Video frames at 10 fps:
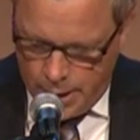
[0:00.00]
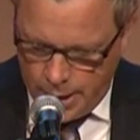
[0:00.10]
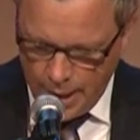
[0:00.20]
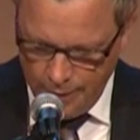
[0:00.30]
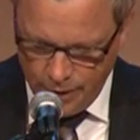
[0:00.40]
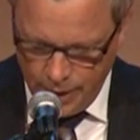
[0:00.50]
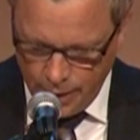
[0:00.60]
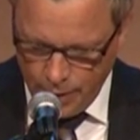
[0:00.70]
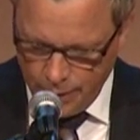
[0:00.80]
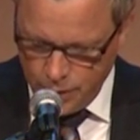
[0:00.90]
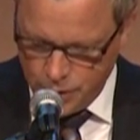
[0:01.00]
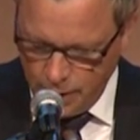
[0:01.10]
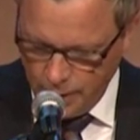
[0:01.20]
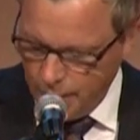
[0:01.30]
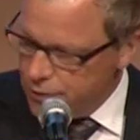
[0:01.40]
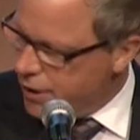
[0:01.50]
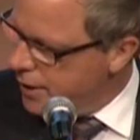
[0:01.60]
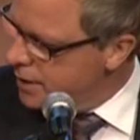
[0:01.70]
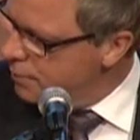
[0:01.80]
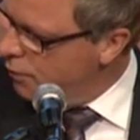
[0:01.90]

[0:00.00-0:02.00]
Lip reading: I have a thing in revenue sharing here. Should I just move